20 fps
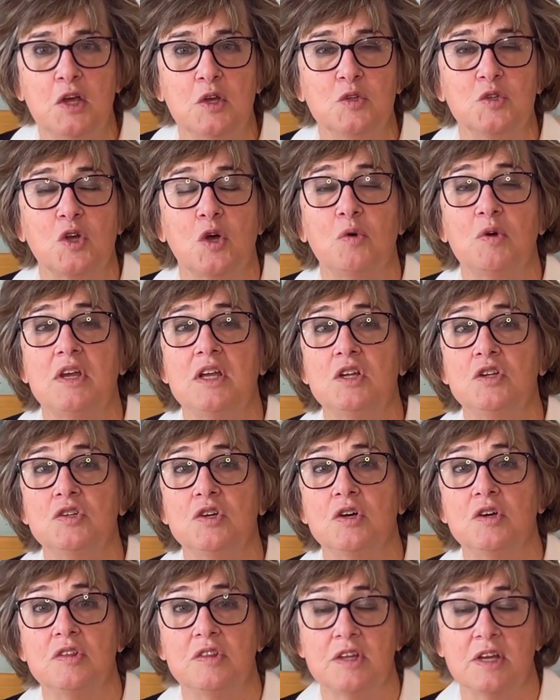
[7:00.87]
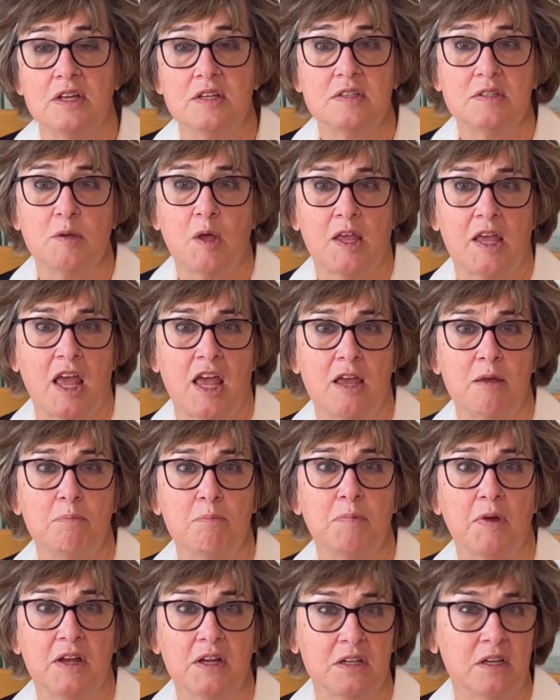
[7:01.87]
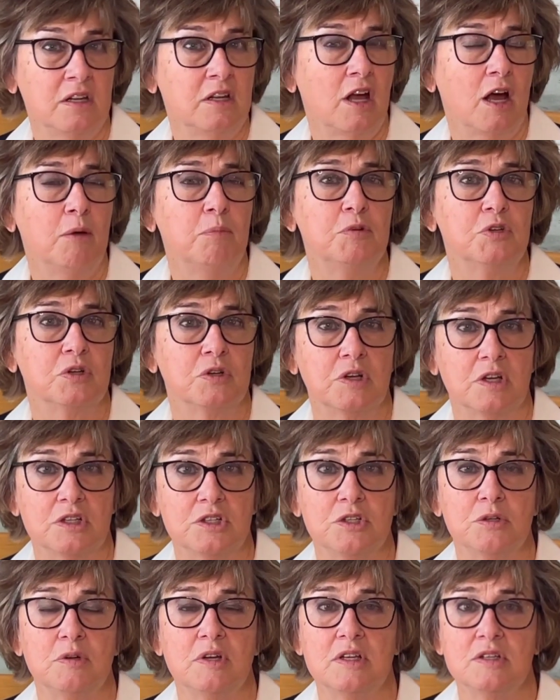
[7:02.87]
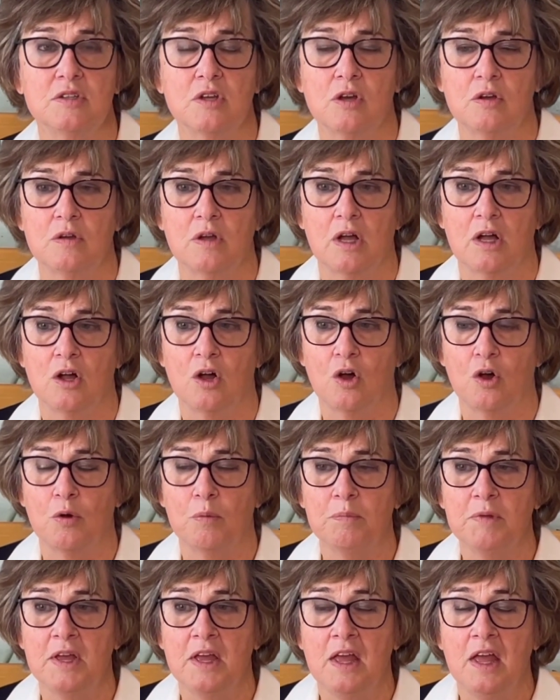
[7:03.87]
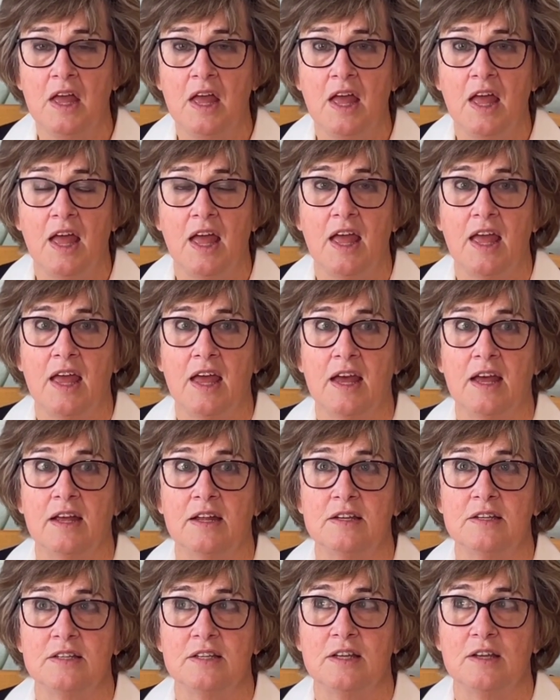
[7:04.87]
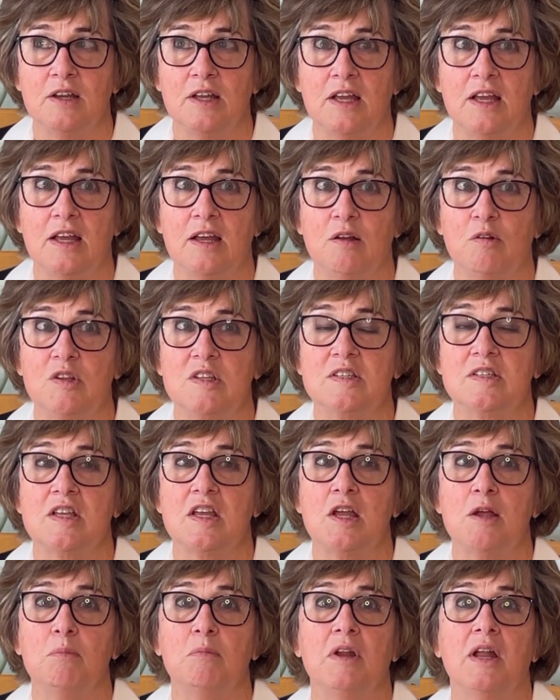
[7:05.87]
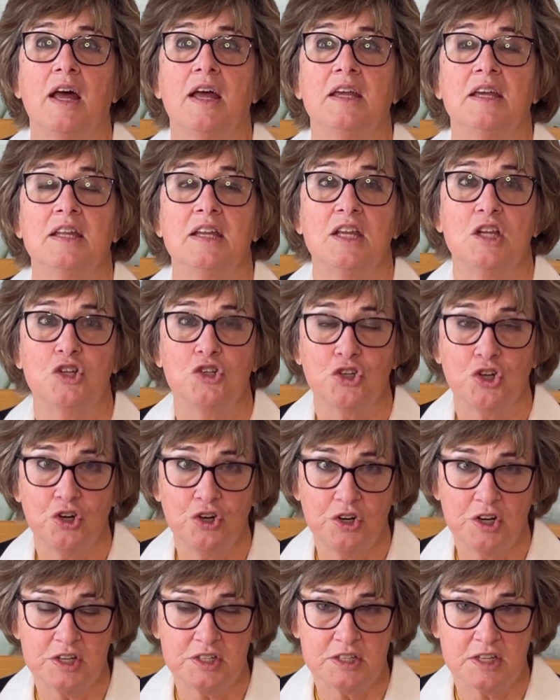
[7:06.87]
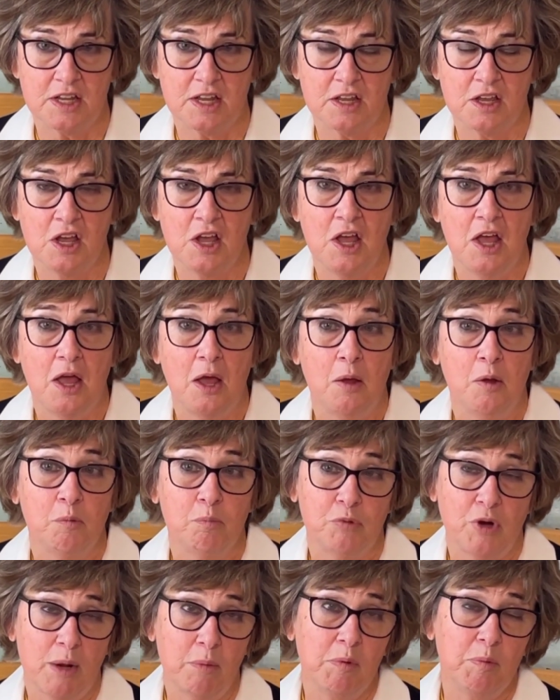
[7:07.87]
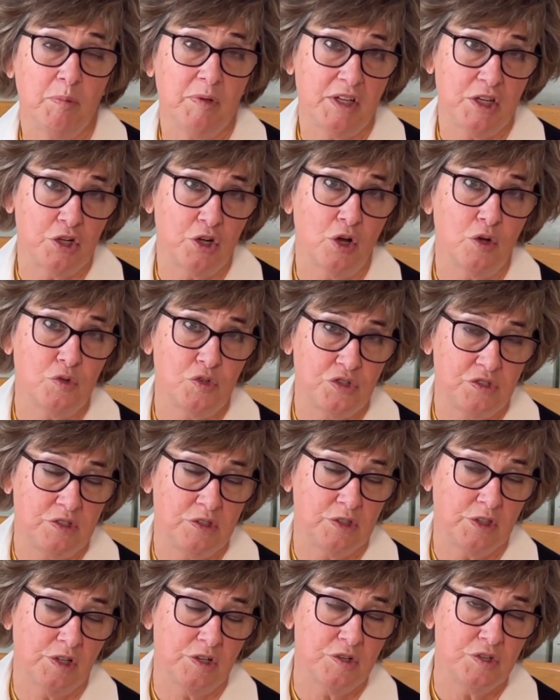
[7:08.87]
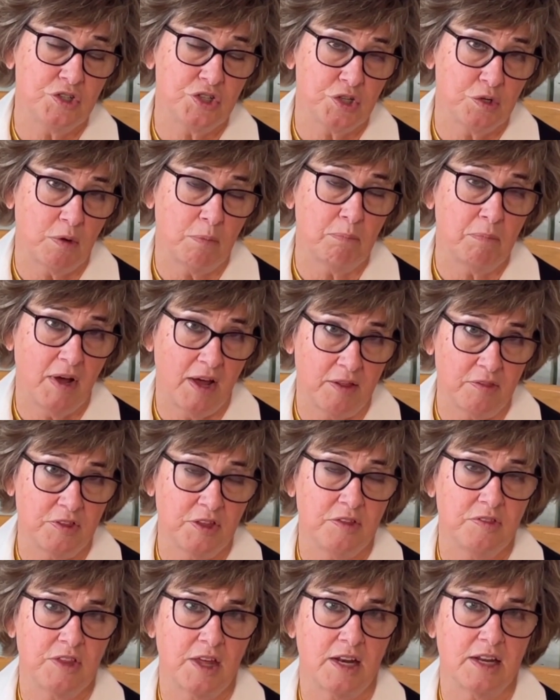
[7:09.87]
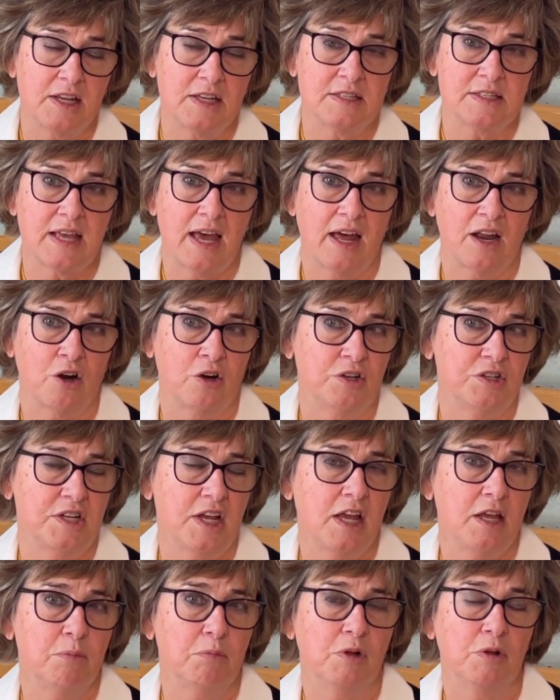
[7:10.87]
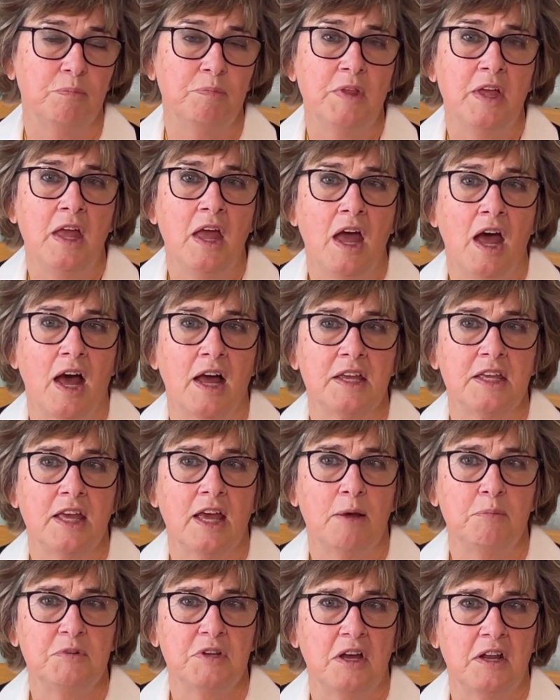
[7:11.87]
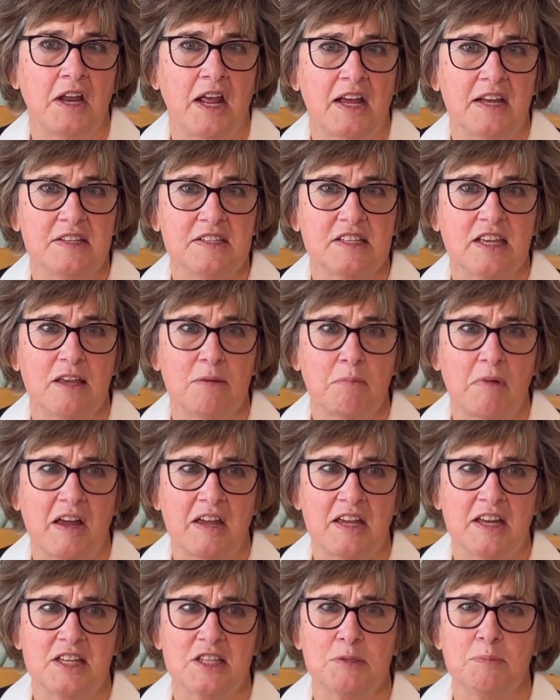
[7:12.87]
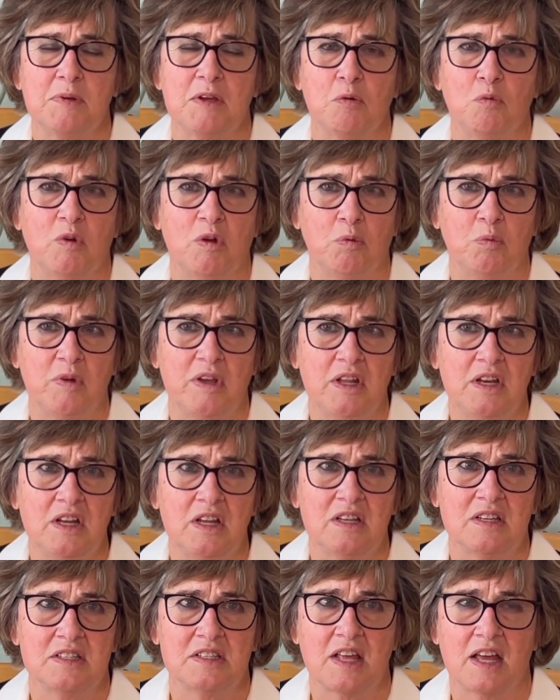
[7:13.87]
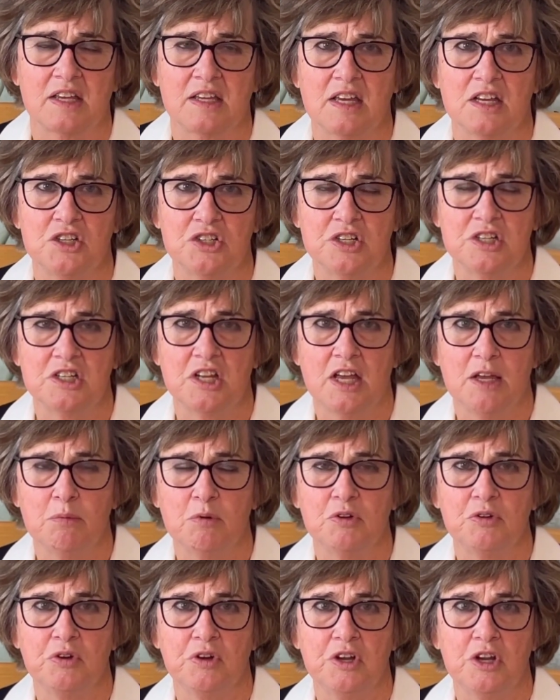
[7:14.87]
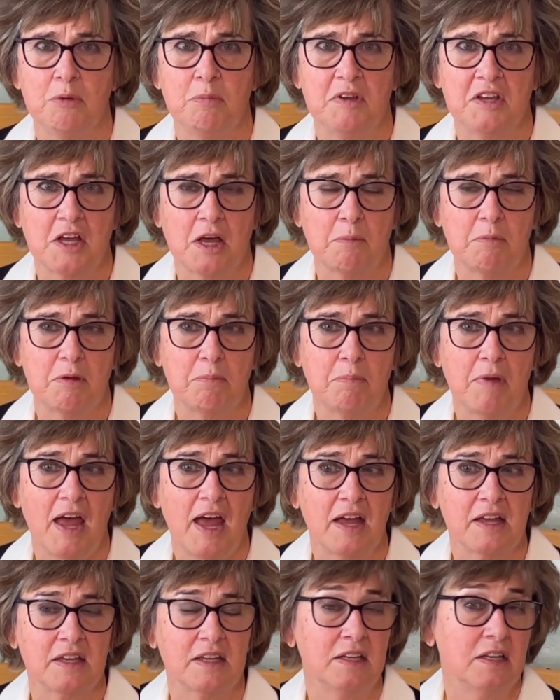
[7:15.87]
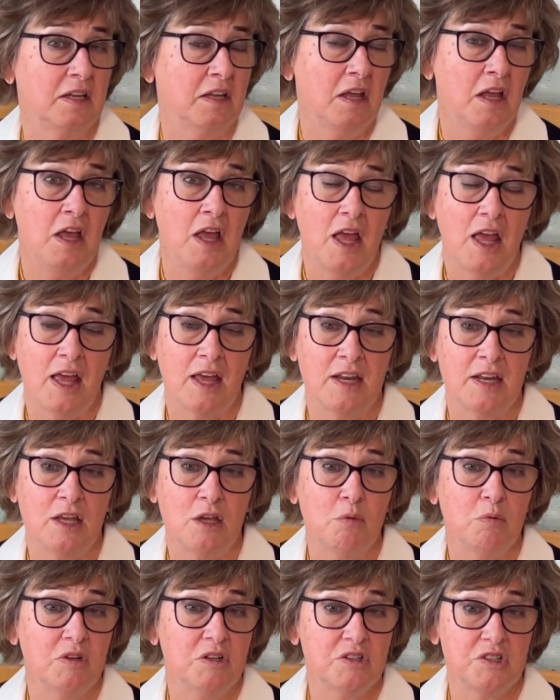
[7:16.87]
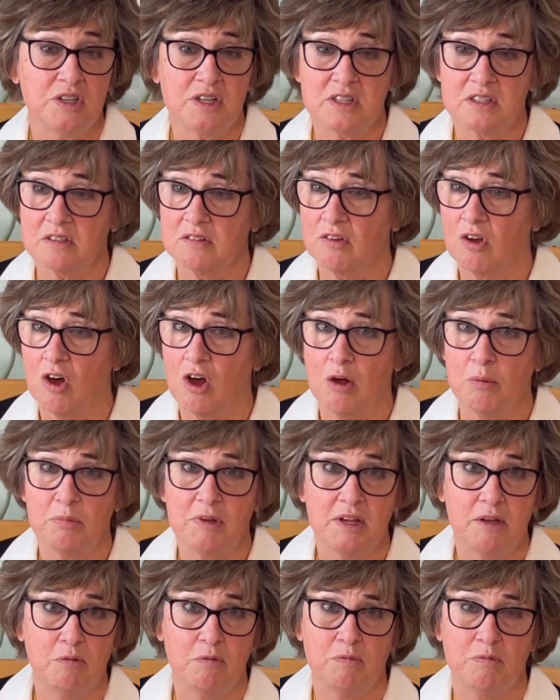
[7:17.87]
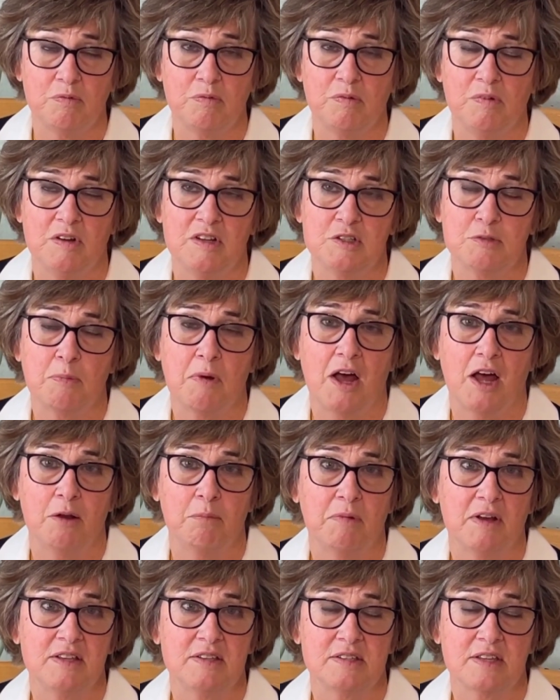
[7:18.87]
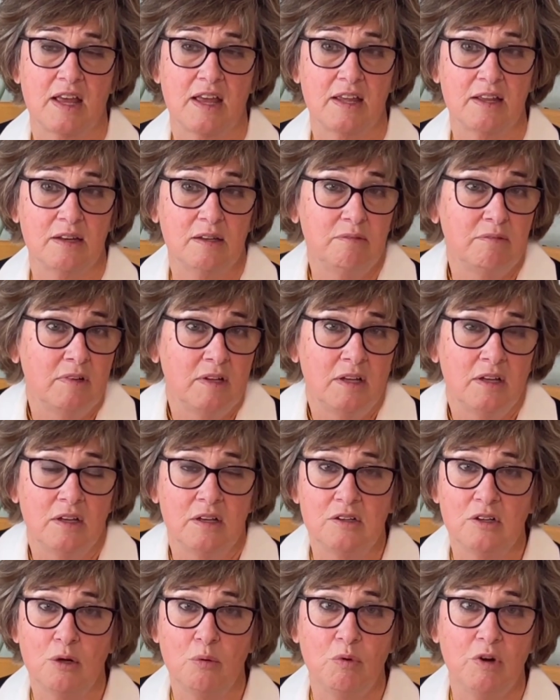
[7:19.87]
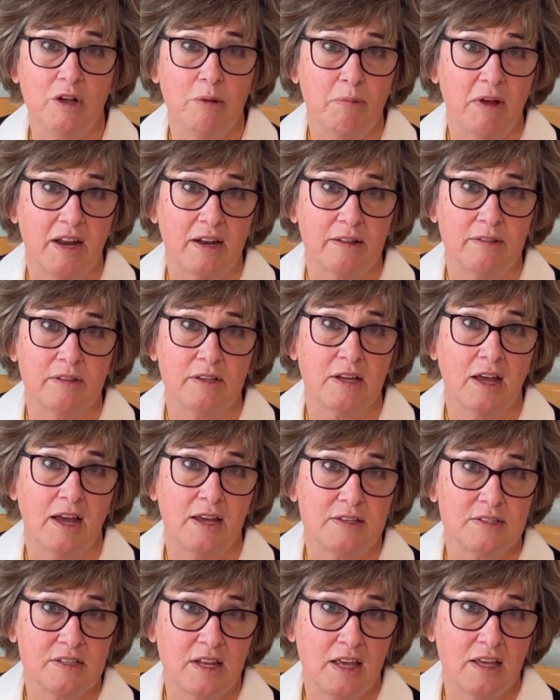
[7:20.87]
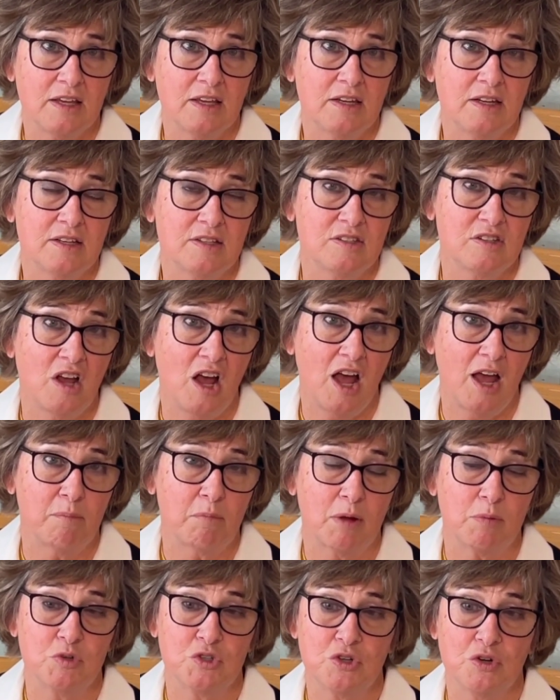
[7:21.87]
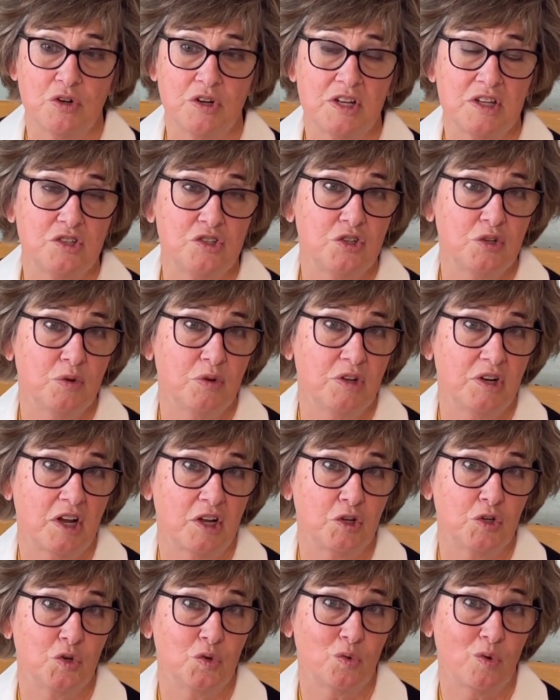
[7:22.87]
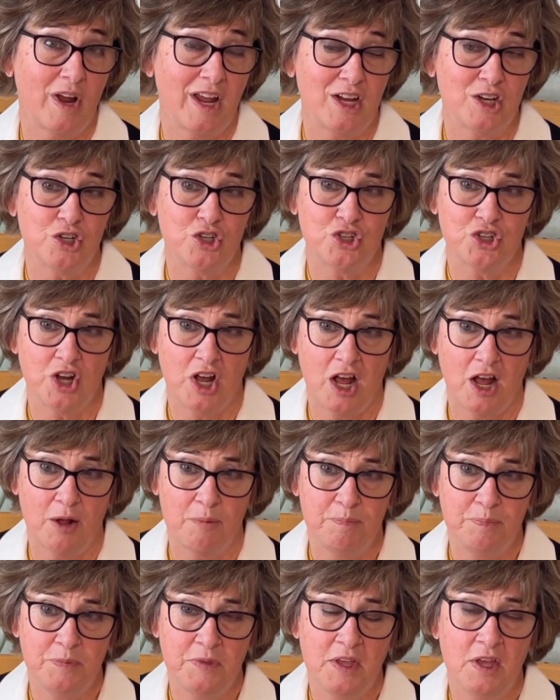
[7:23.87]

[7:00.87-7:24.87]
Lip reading: So he took this, picked it up, took it to his home, and it seemed like an eternity, probably close to a month that he's had our table. I kept on asking my husband, well, when is that kitchen table going to be coming back? And he would just calmly respond by saying, don't worry about it. The guy's taking his time. I'm sure he's doing a great job.